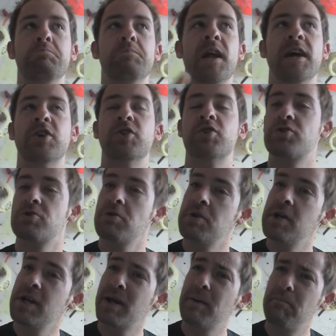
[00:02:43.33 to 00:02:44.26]
like you're
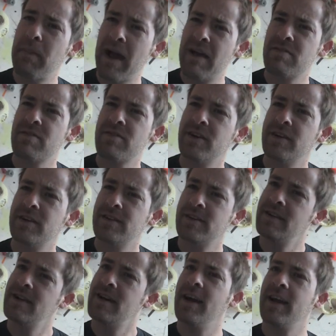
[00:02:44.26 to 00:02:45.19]
stroking a panther,
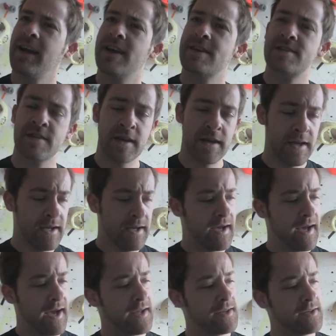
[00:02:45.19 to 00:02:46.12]
I guess.
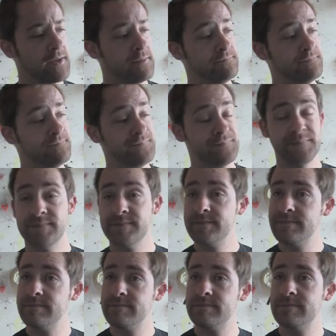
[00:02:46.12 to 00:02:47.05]
And
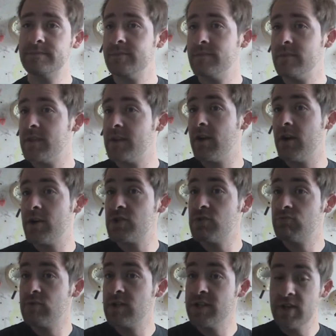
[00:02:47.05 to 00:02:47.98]
they're
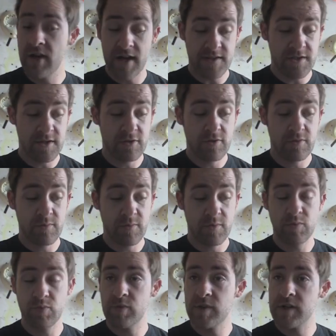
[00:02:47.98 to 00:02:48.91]
actually really nice.
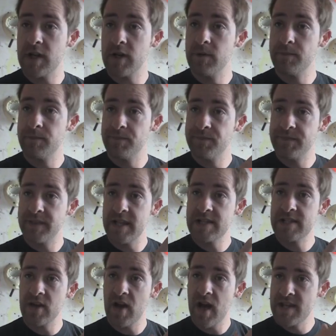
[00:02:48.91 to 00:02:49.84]
You know,
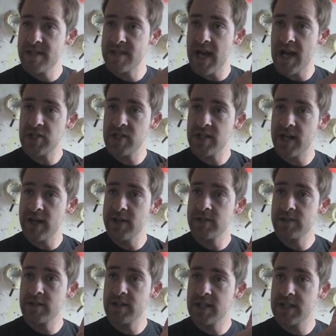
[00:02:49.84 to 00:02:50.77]
these lines actually allow you
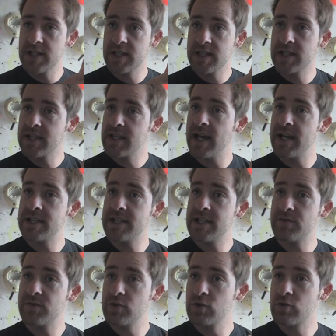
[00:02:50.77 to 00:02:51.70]
to get a
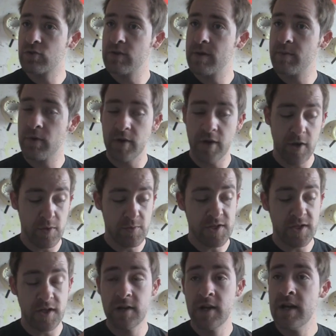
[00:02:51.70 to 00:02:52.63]
different grip on the hold.
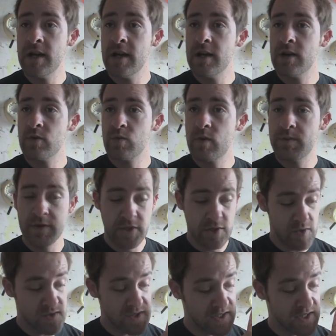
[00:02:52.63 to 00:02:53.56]
You know, we've been
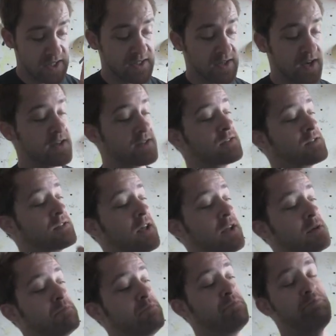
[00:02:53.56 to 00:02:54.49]
using these guys as
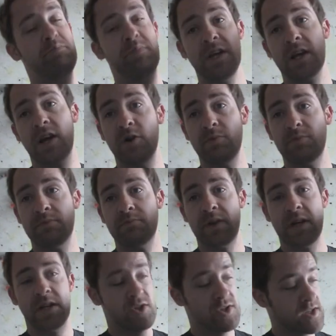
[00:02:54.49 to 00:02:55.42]
like big open
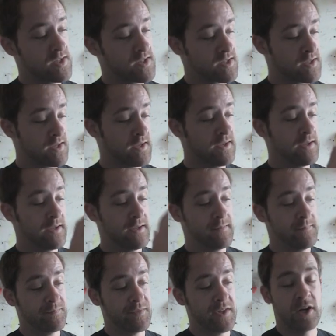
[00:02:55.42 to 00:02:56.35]
pinches.
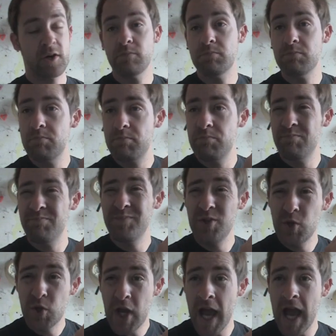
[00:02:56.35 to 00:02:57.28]
You know,
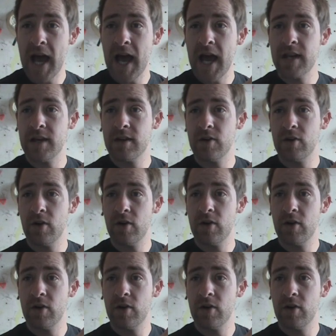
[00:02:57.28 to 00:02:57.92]
you can,